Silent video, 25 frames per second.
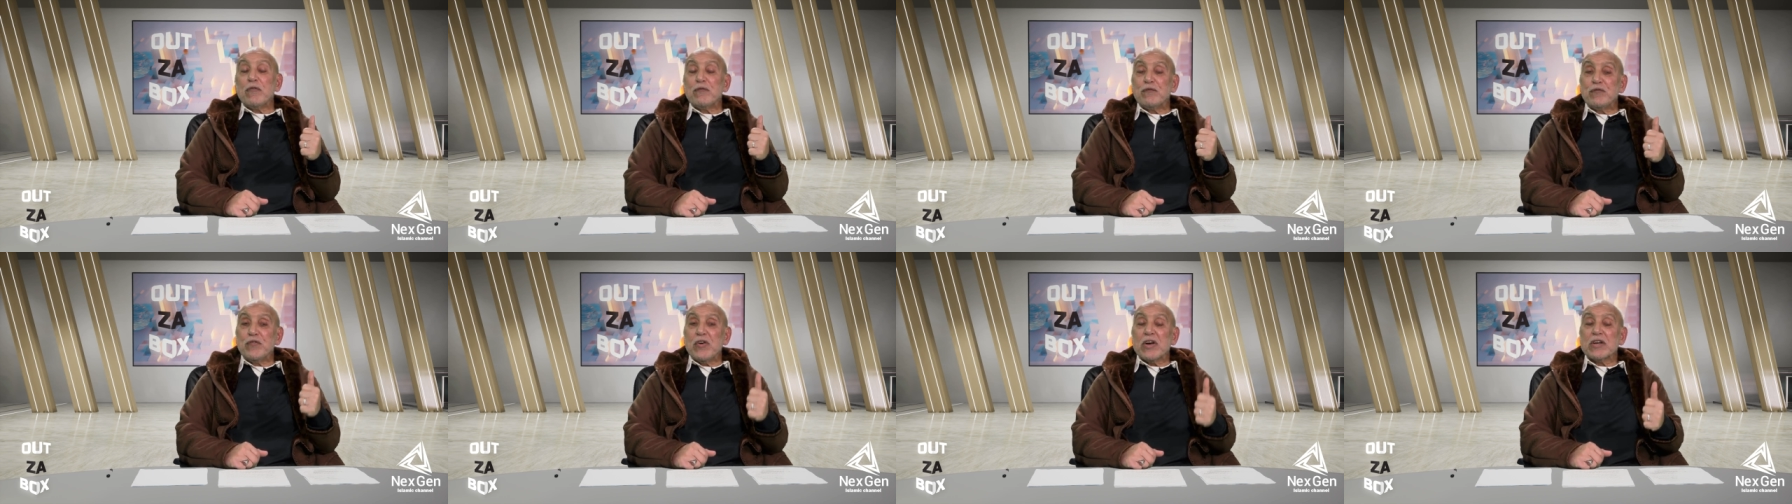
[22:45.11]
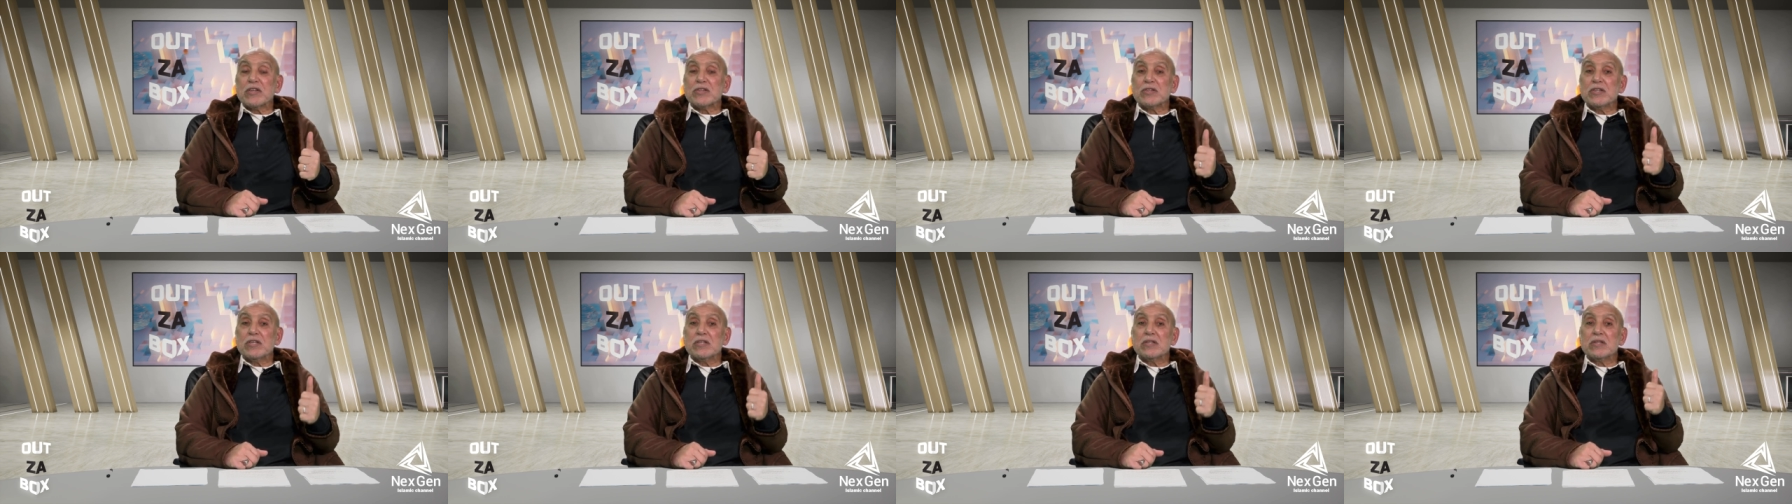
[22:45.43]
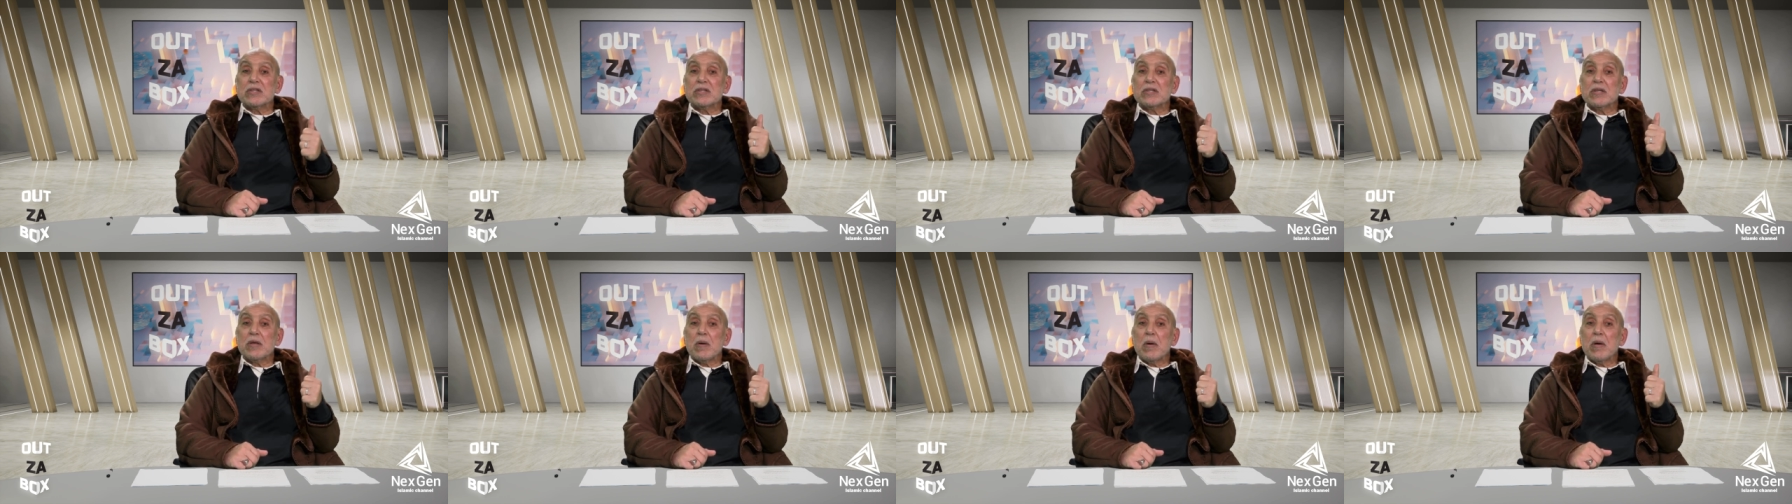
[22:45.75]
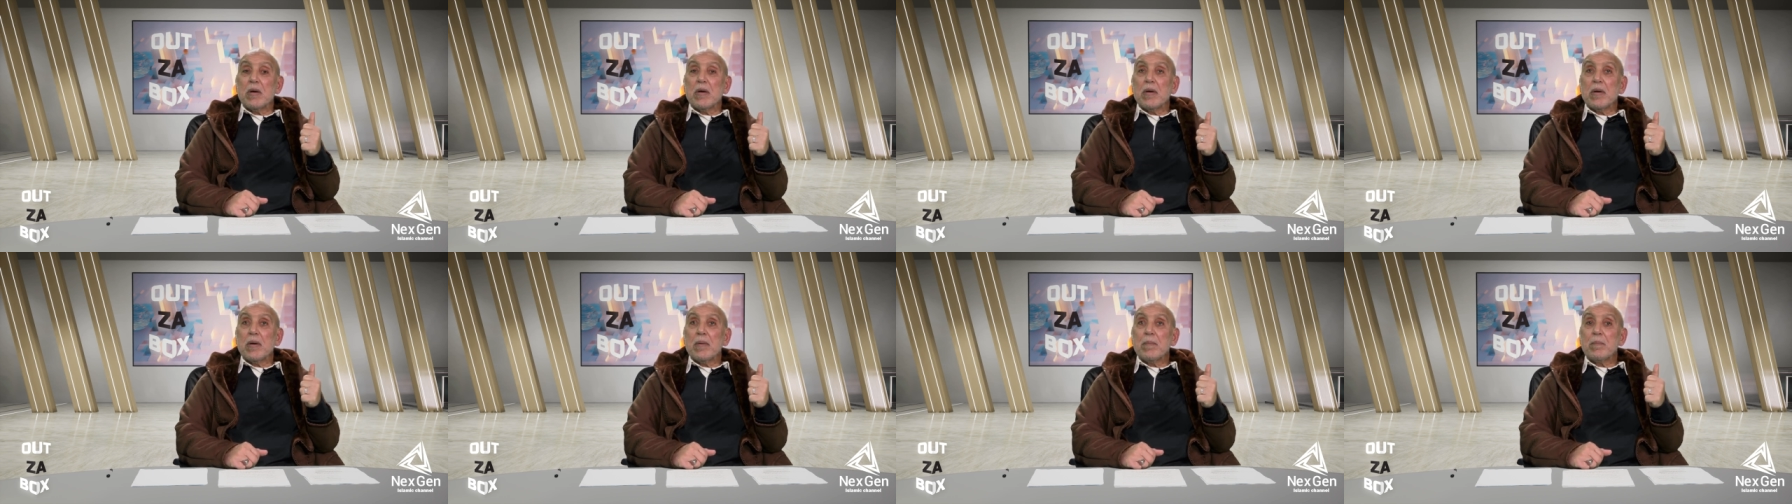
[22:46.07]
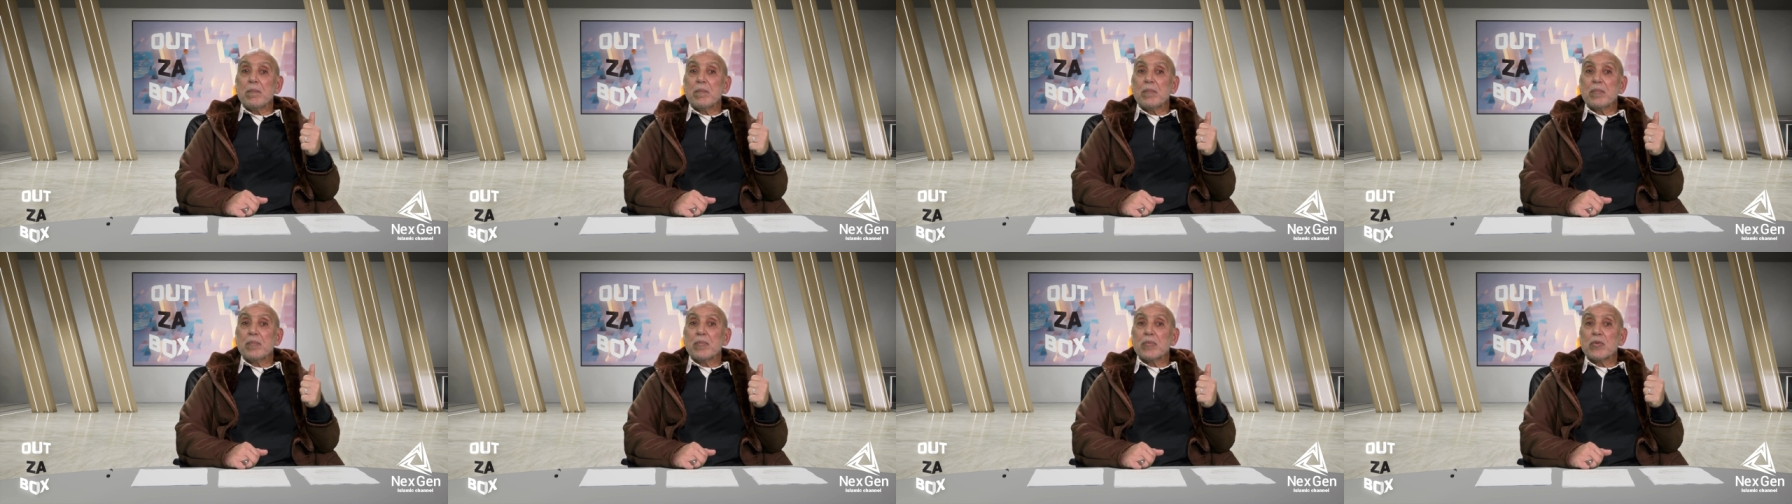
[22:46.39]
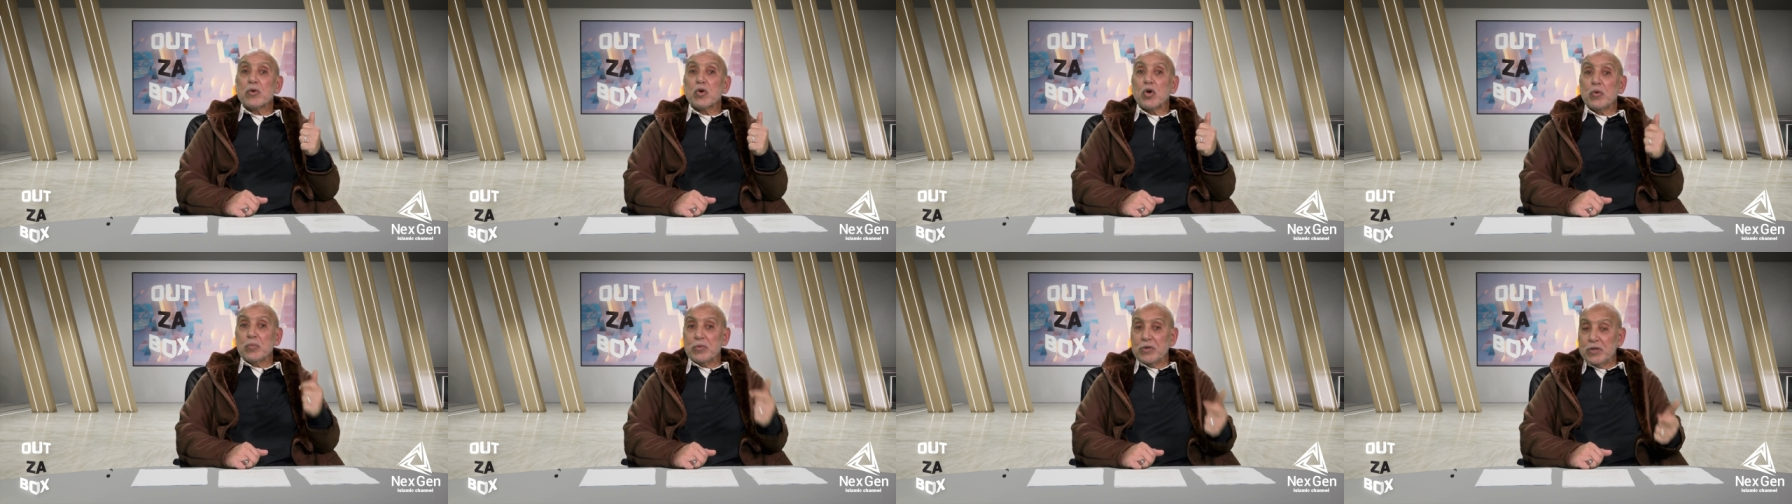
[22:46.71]
affected
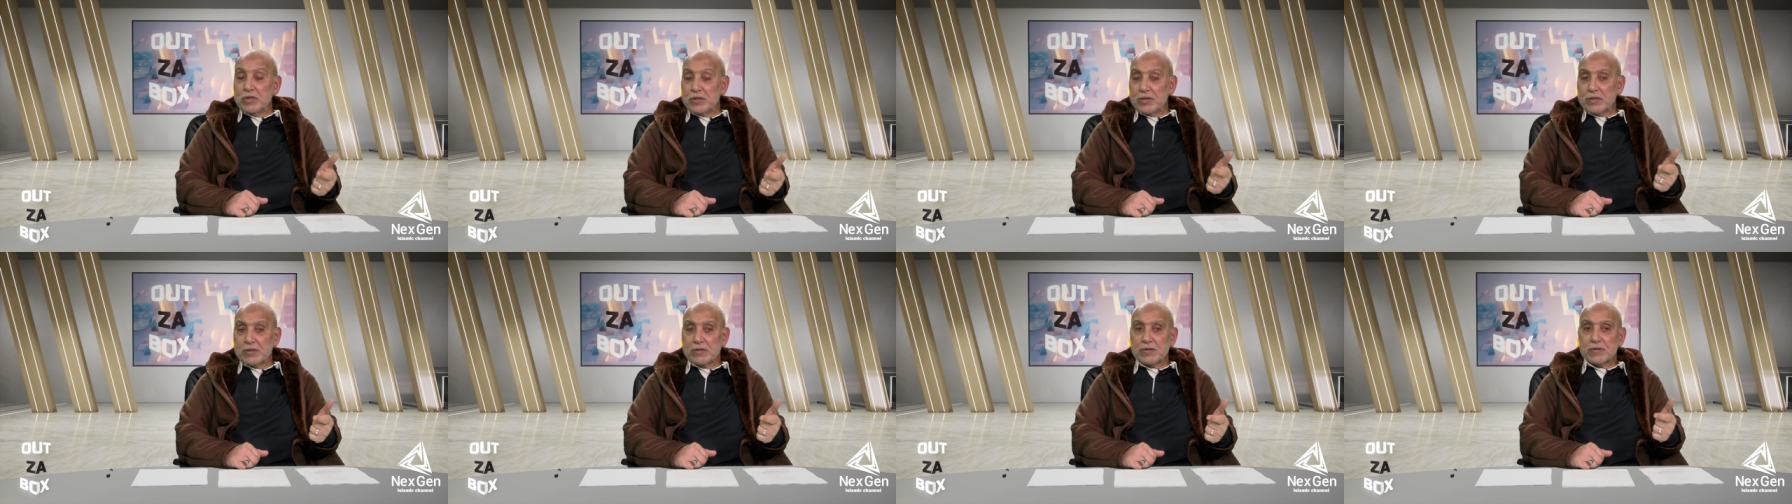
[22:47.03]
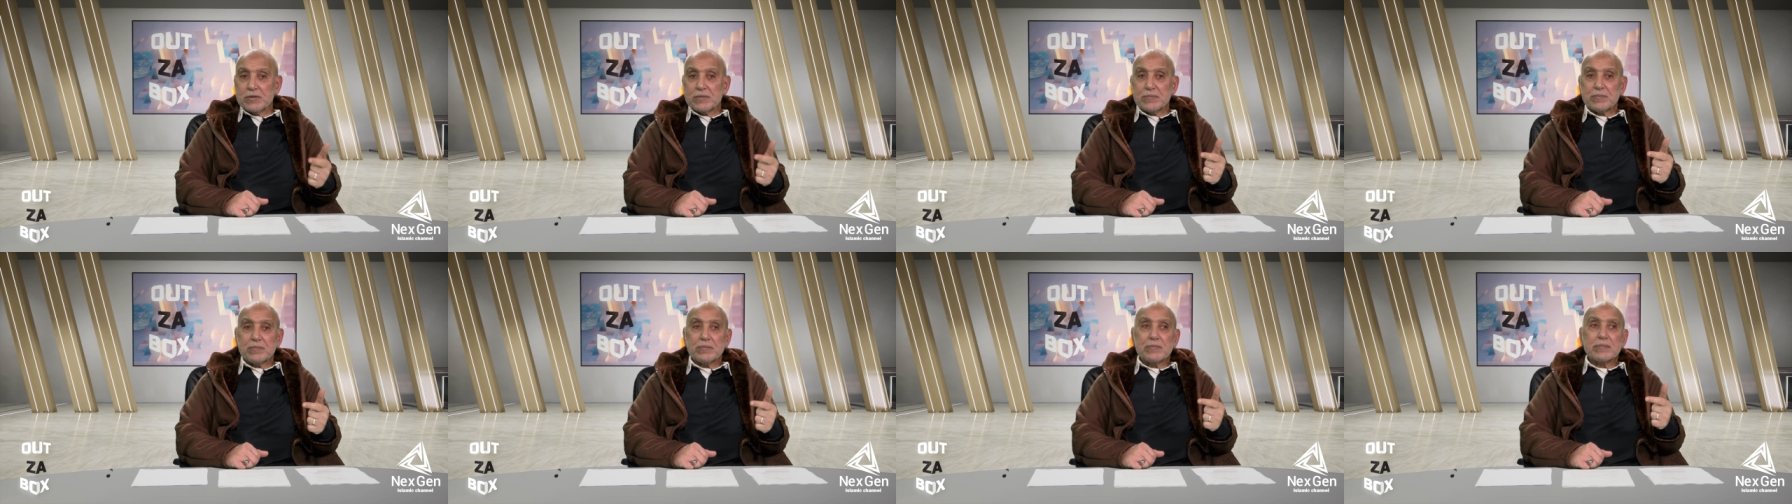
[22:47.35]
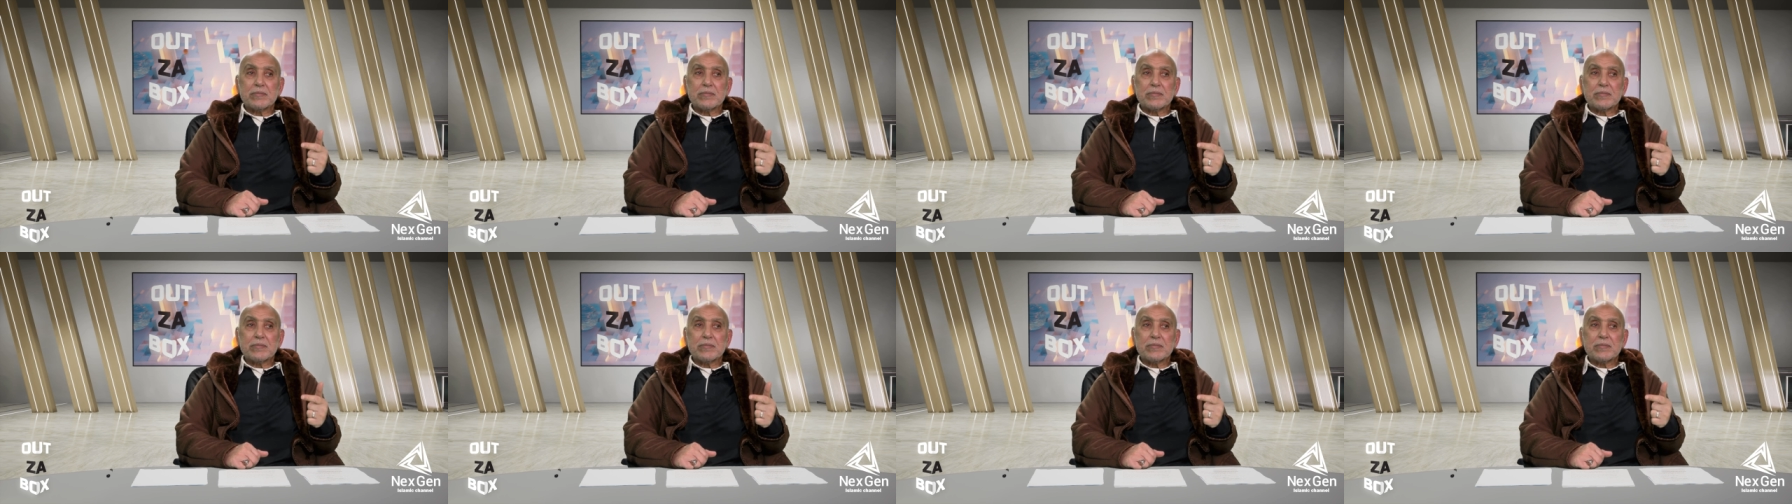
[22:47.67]
communities,